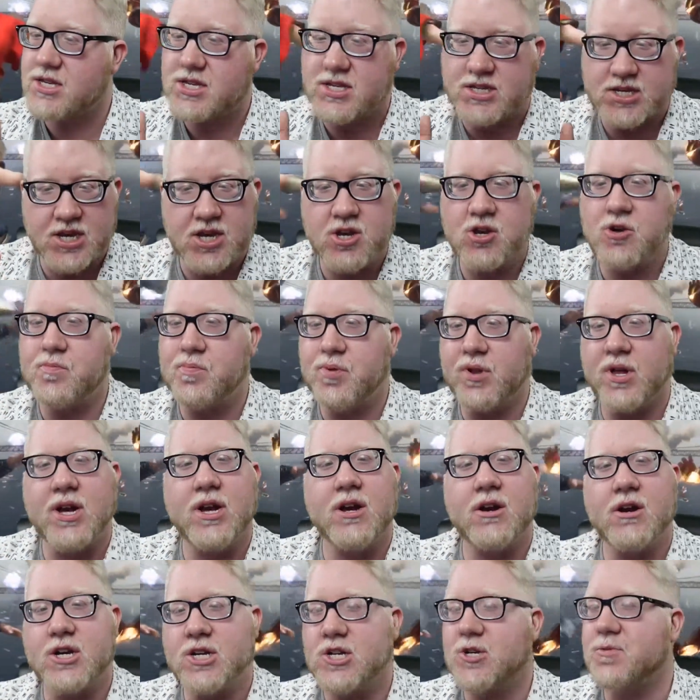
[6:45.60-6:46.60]
single
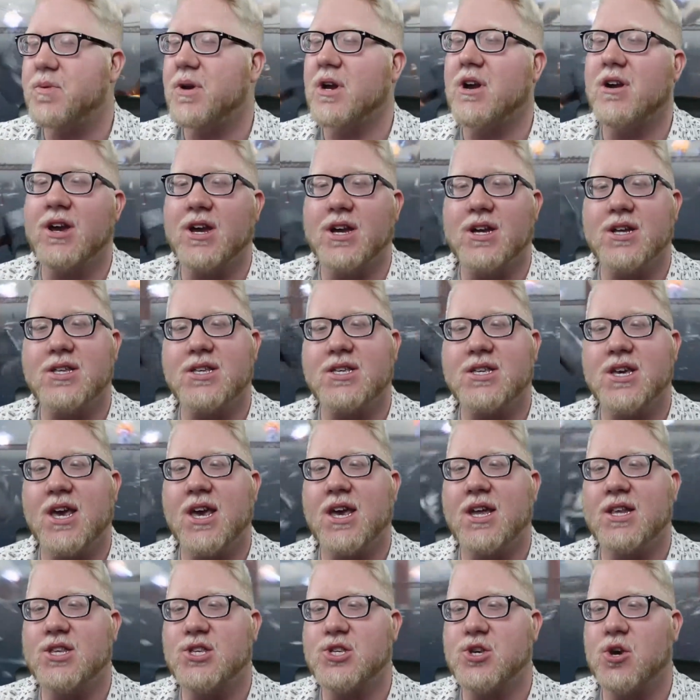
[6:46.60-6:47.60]
player experience
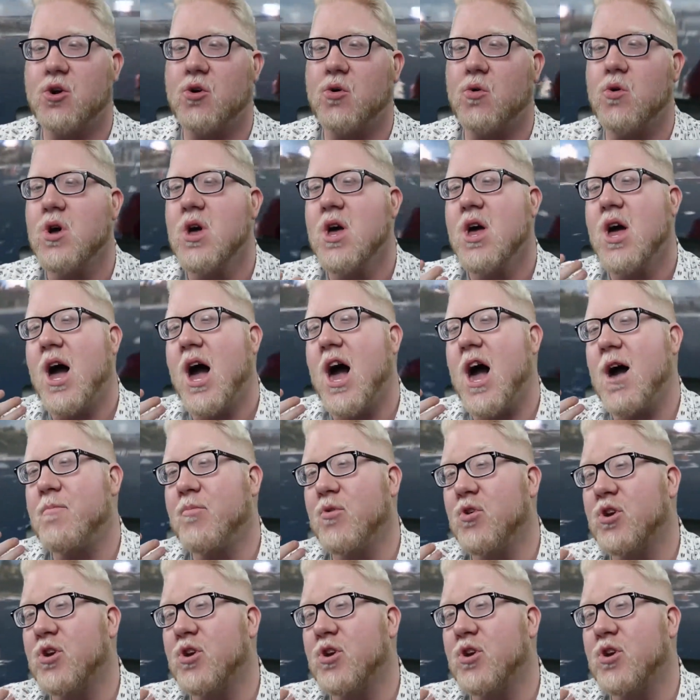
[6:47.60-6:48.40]
and so i'm